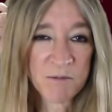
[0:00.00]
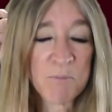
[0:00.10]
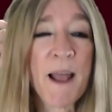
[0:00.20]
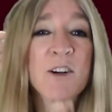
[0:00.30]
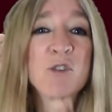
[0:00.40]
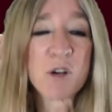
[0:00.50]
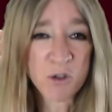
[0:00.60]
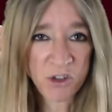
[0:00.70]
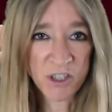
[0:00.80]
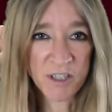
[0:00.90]

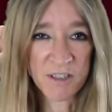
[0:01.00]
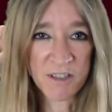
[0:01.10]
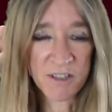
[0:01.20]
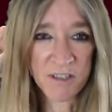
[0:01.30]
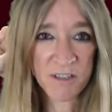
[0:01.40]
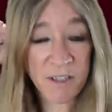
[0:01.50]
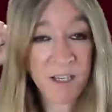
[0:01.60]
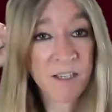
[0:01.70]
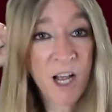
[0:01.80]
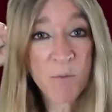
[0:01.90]
Macrotia.
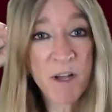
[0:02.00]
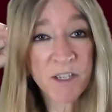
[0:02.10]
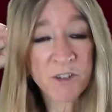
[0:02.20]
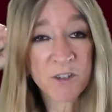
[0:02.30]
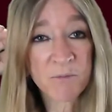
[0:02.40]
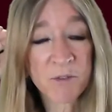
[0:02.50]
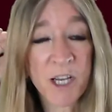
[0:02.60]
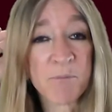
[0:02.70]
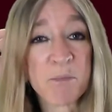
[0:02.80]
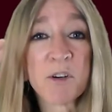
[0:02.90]
And how about a term for
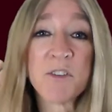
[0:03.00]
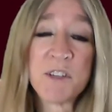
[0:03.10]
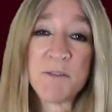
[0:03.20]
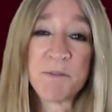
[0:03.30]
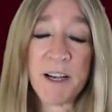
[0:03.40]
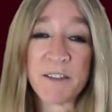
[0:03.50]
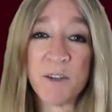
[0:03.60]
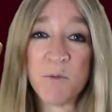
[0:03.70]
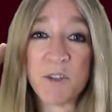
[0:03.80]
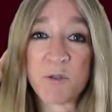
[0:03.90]
a birth defect
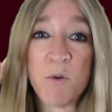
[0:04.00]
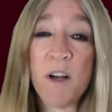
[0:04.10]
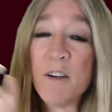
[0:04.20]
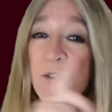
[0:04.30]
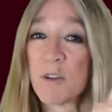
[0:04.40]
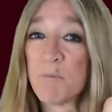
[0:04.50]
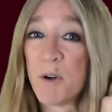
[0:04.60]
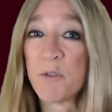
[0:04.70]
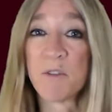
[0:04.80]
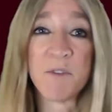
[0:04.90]
in which one or
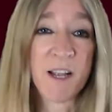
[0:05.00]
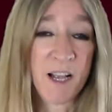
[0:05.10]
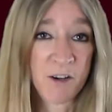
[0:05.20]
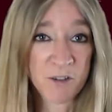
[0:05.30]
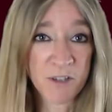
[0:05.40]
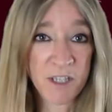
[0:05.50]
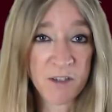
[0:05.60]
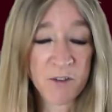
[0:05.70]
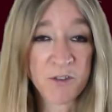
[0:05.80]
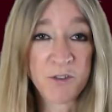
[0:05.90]
both of the outer
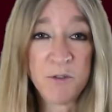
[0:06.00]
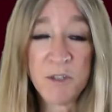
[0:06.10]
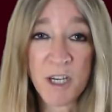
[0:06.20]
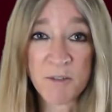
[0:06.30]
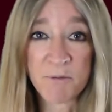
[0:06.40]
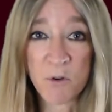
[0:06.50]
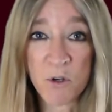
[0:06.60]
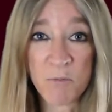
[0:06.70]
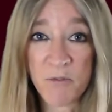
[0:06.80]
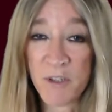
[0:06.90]
ears do not
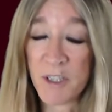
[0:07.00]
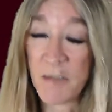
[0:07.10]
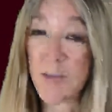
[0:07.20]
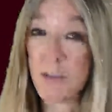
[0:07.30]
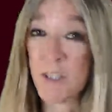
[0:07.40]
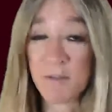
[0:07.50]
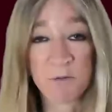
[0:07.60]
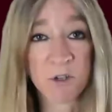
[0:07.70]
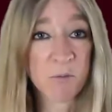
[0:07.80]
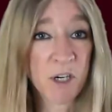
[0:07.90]
form fully or do not
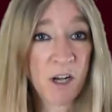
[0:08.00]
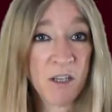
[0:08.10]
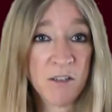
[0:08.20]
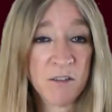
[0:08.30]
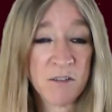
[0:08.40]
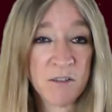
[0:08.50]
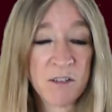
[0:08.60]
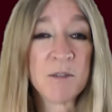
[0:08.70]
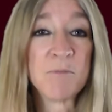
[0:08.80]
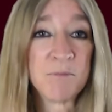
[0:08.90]
form at all?
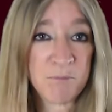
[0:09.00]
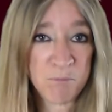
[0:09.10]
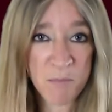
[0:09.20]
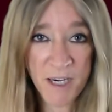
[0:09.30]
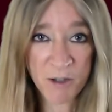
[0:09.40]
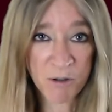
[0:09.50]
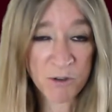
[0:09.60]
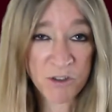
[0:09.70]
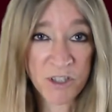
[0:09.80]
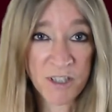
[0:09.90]

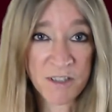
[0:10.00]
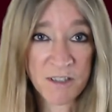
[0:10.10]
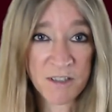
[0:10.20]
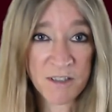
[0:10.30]
Microtia.